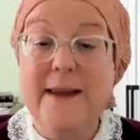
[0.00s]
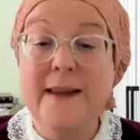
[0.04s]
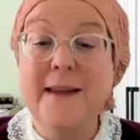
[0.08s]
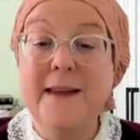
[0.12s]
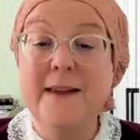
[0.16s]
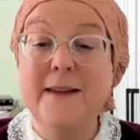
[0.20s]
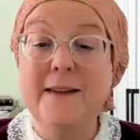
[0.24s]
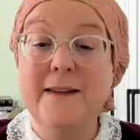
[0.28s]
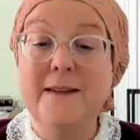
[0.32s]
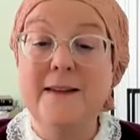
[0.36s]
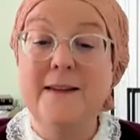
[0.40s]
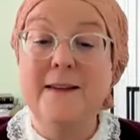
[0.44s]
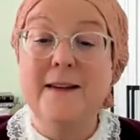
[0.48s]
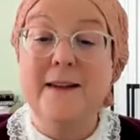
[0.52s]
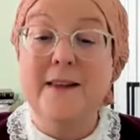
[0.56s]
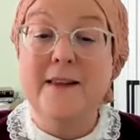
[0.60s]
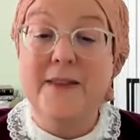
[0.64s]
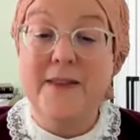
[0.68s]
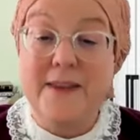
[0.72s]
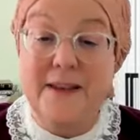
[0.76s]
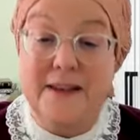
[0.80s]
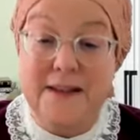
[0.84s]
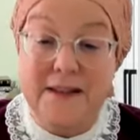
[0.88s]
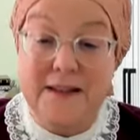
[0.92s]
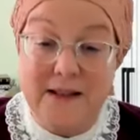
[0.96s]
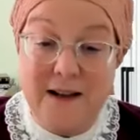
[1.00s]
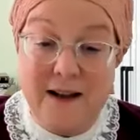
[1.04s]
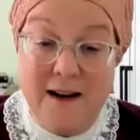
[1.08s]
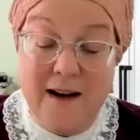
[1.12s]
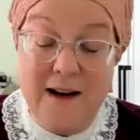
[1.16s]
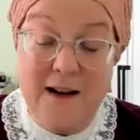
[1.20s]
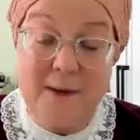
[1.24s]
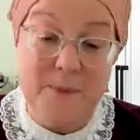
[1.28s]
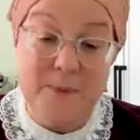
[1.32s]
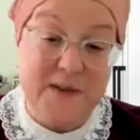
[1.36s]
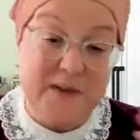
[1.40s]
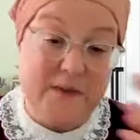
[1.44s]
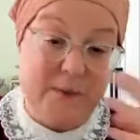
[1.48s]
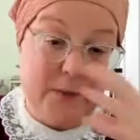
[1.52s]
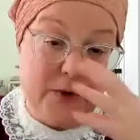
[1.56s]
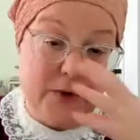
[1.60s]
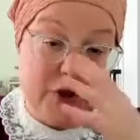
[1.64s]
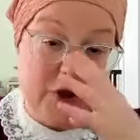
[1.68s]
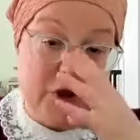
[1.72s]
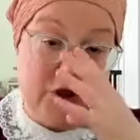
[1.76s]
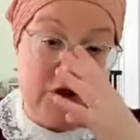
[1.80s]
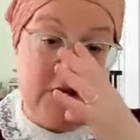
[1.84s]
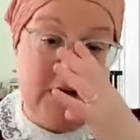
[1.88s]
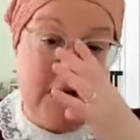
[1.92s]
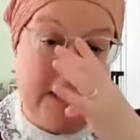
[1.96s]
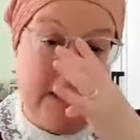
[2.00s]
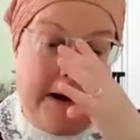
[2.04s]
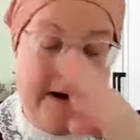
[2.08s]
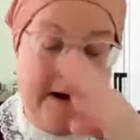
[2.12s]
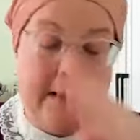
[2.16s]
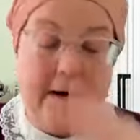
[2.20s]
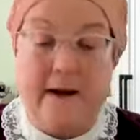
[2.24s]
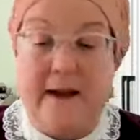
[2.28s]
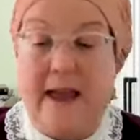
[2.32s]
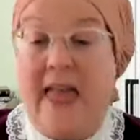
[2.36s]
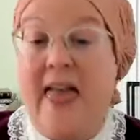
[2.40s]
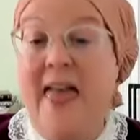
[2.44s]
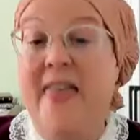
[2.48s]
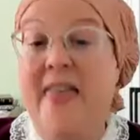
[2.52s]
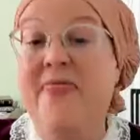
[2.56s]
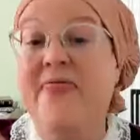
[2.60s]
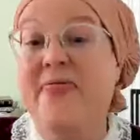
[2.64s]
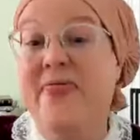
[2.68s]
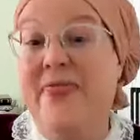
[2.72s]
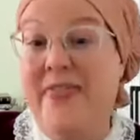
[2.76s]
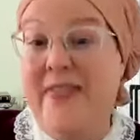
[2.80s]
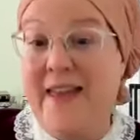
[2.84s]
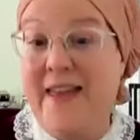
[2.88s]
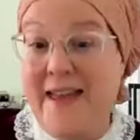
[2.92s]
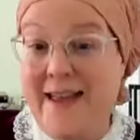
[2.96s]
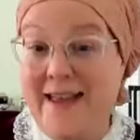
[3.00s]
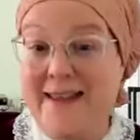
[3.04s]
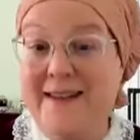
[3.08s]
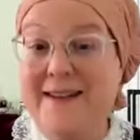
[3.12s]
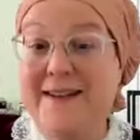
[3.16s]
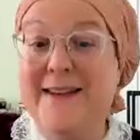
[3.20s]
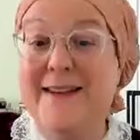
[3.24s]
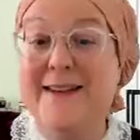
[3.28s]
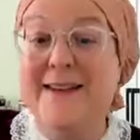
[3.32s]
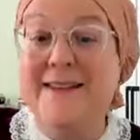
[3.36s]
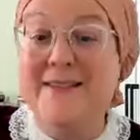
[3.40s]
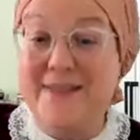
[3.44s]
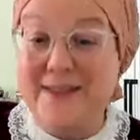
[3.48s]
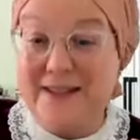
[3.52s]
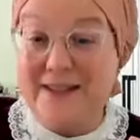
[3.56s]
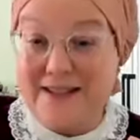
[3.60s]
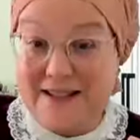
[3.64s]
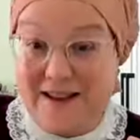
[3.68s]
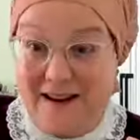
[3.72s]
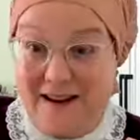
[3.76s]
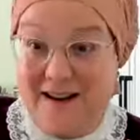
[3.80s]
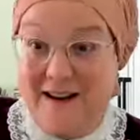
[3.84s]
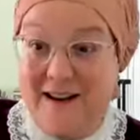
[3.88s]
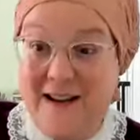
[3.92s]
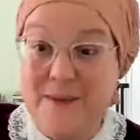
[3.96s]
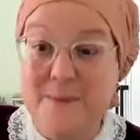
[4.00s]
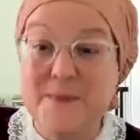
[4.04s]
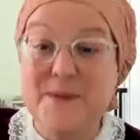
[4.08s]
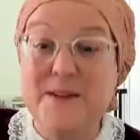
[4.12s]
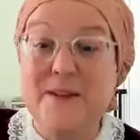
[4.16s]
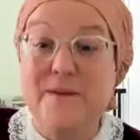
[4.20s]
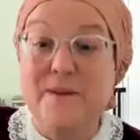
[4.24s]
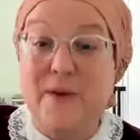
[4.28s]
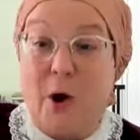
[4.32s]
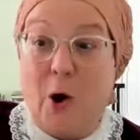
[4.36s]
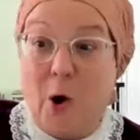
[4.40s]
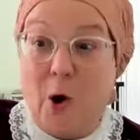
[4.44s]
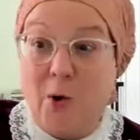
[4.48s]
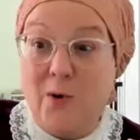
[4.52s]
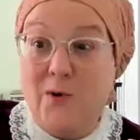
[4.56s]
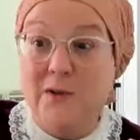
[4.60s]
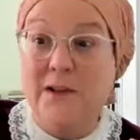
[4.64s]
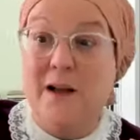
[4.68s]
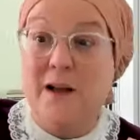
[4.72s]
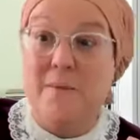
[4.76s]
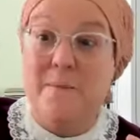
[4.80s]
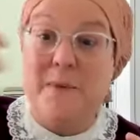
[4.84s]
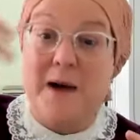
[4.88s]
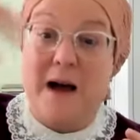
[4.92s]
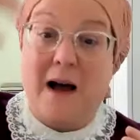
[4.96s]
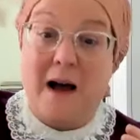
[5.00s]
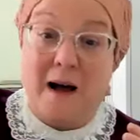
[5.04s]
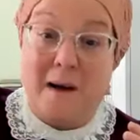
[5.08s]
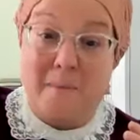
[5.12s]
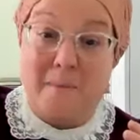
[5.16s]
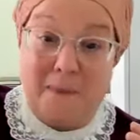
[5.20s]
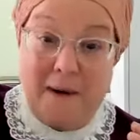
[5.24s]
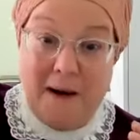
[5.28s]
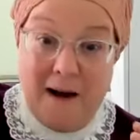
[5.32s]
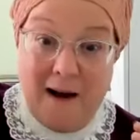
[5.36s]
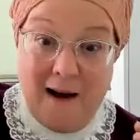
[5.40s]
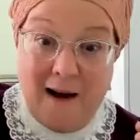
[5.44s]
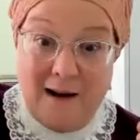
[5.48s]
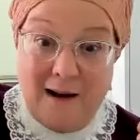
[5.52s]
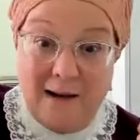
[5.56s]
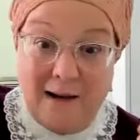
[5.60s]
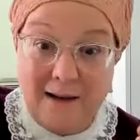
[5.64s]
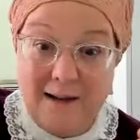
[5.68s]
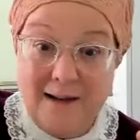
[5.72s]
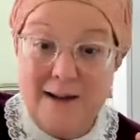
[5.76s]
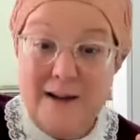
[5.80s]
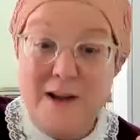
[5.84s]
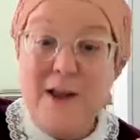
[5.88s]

in the times of Mashiach, and then in the times of Olam Haba,